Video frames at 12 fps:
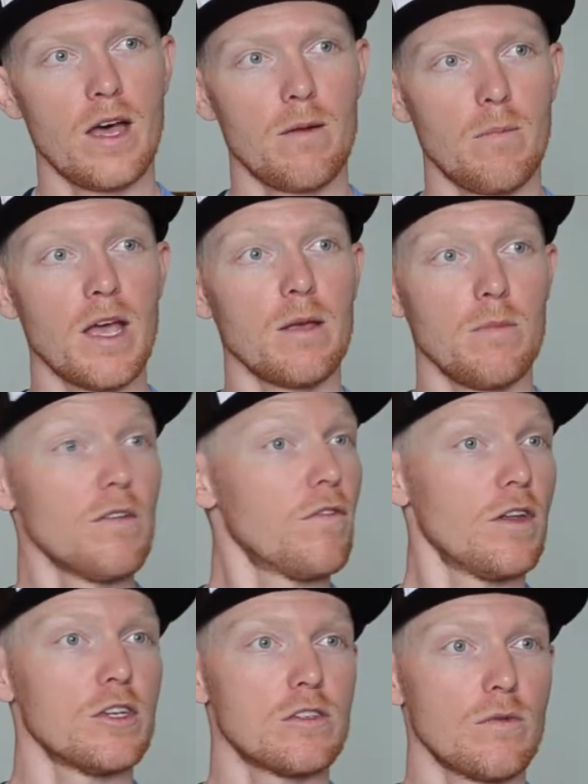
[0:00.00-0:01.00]
make me
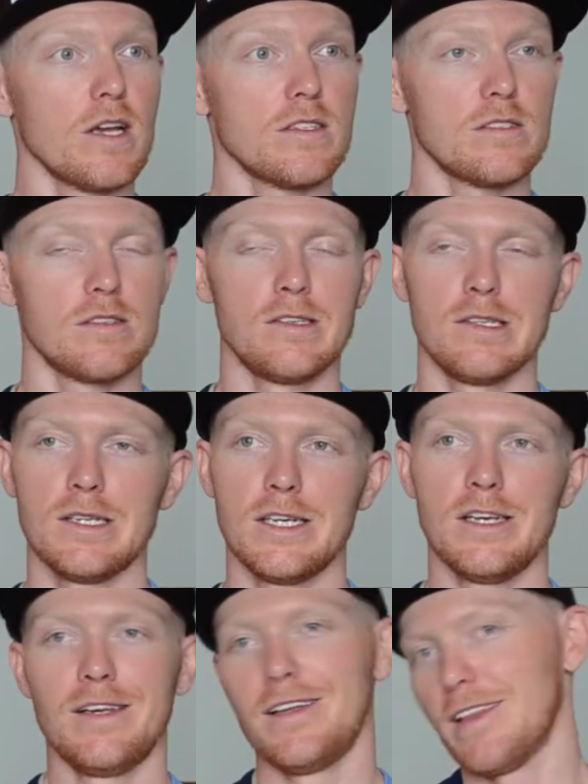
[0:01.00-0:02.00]
finish a race.
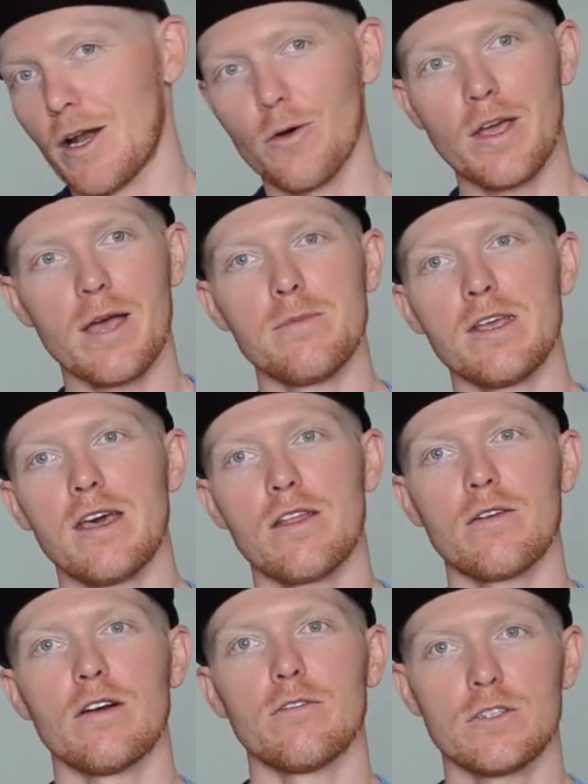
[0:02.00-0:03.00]
That all came together.
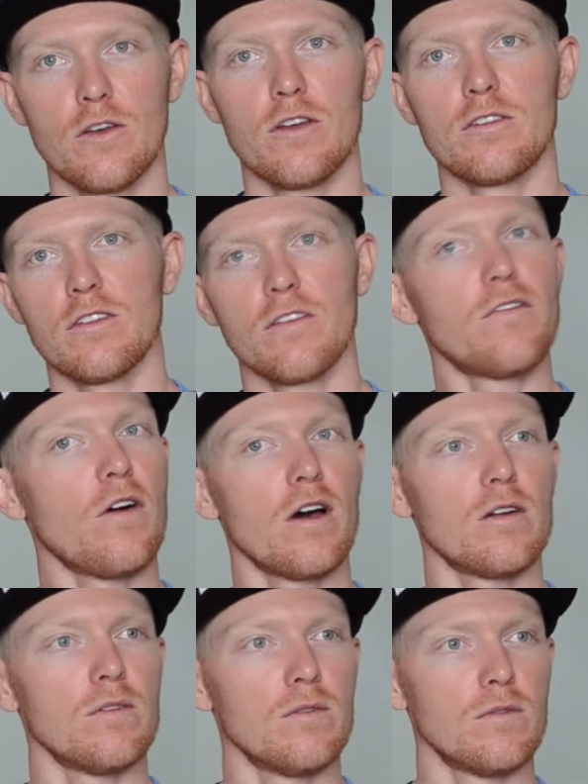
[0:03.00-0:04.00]
I returned to the
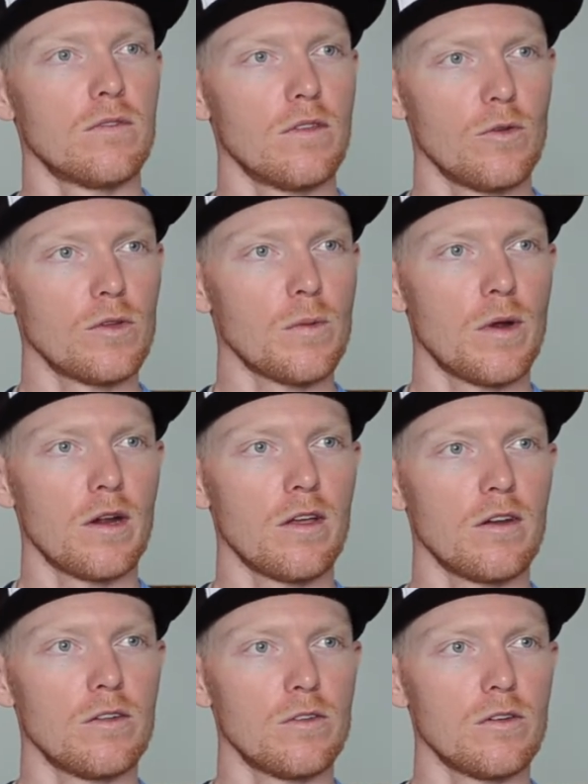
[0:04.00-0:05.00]
final North American
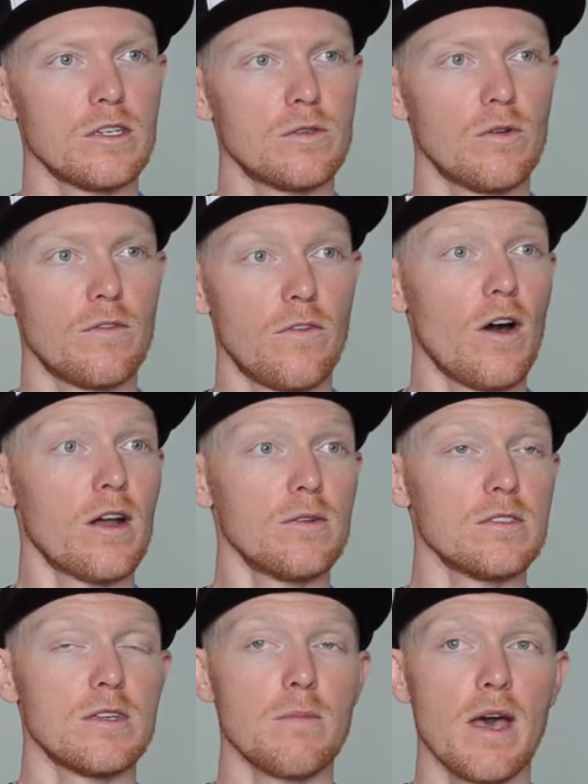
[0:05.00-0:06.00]
Enduro Tour
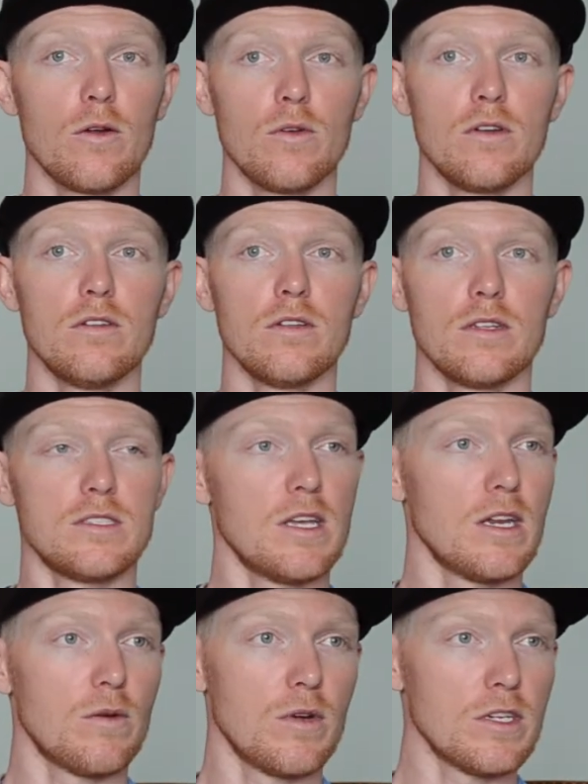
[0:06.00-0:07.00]
finals in Mount Hood,
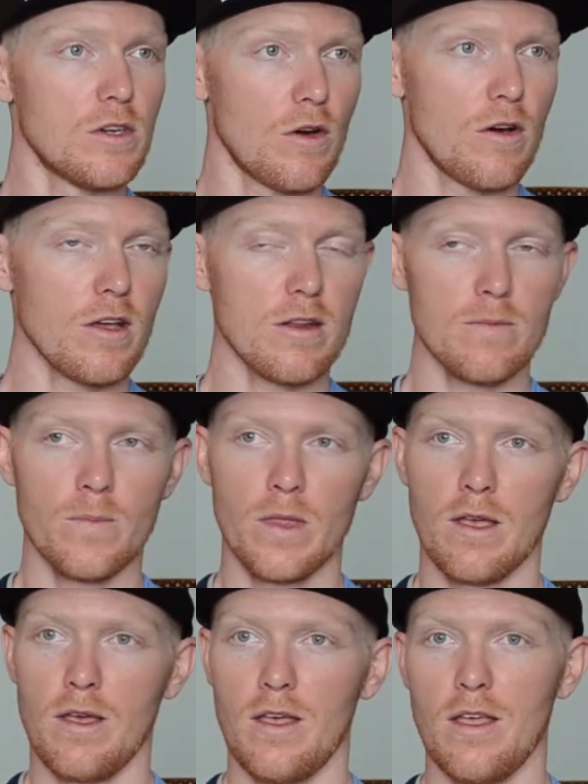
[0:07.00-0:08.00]
Sandy Ridge in Oregon,
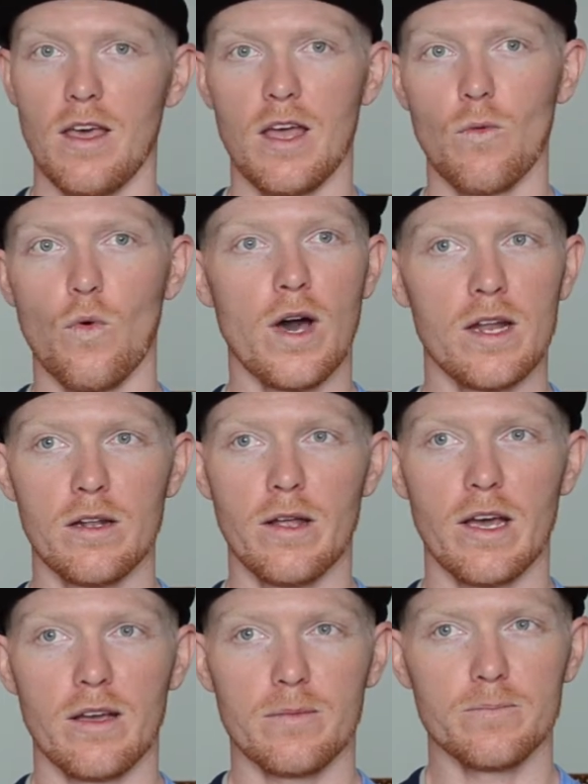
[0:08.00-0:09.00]
and won
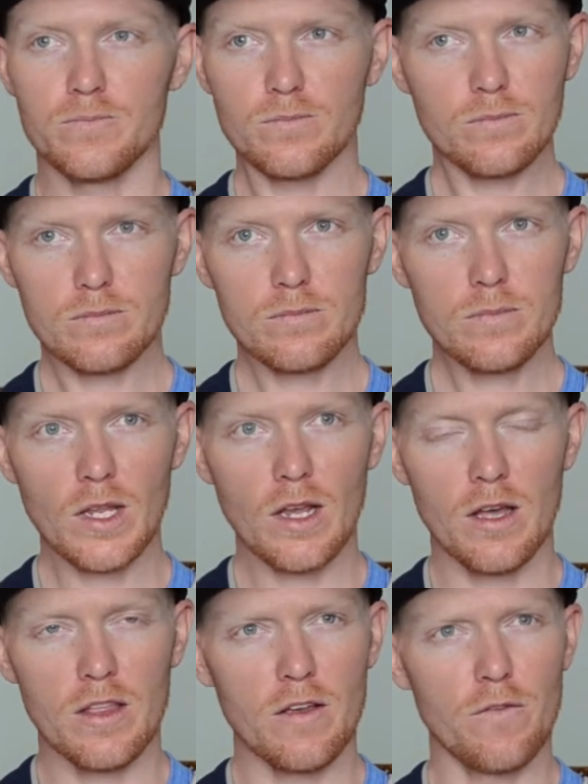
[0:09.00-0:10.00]
I
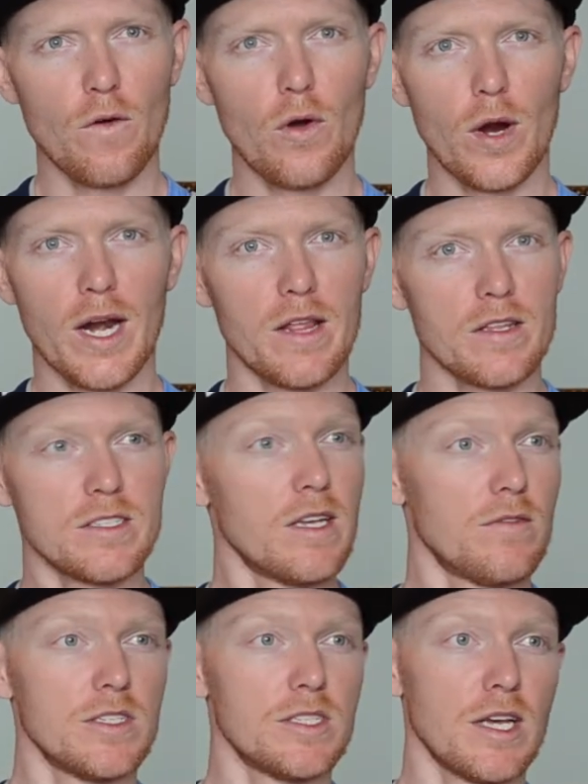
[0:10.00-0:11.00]
think 4 out of the
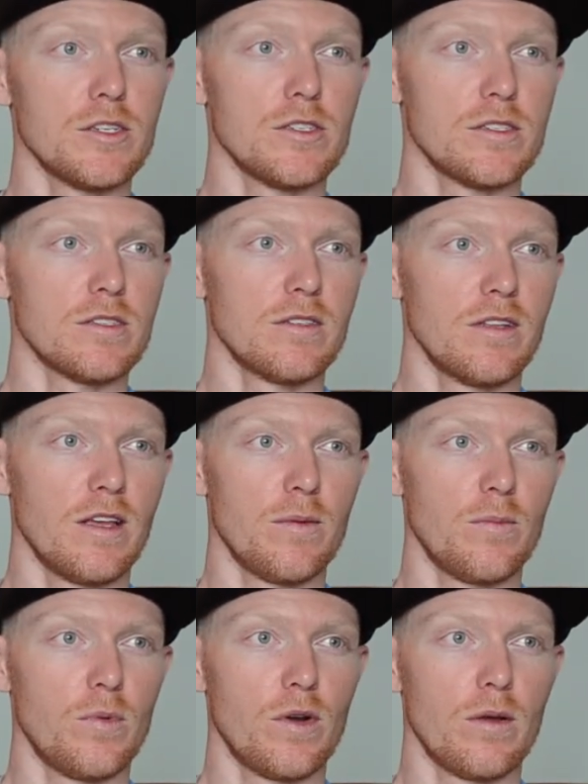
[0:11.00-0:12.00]
7 stages, and
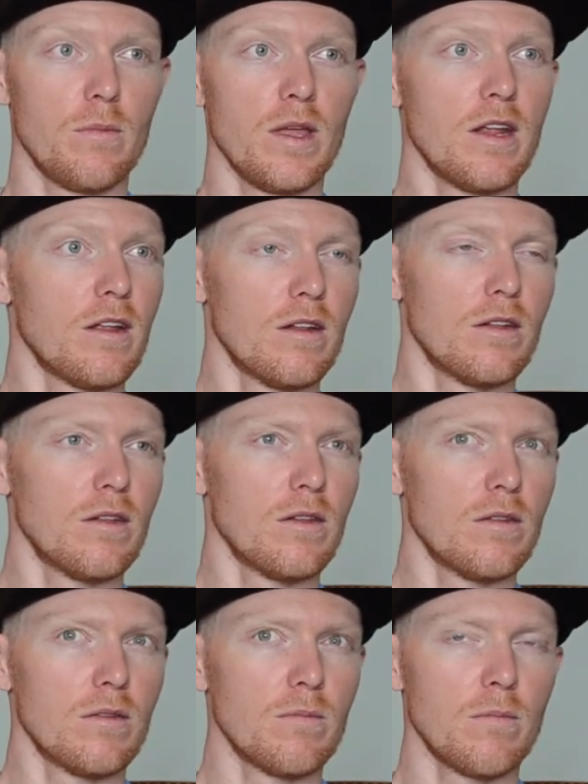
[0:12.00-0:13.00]
put a minute
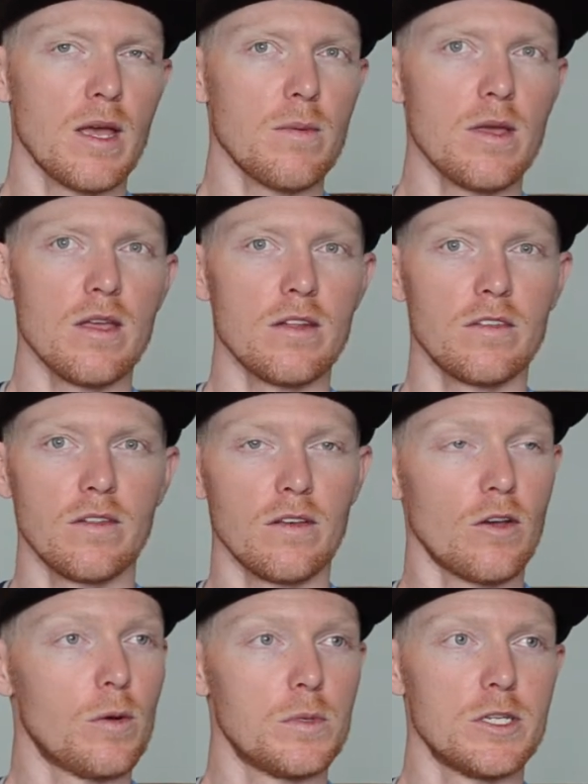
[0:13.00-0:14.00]
maybe into the
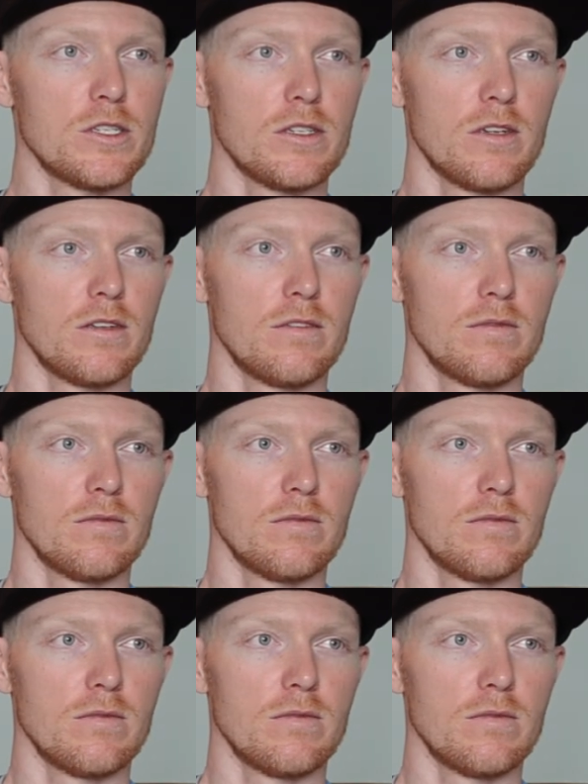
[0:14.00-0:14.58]
competition, and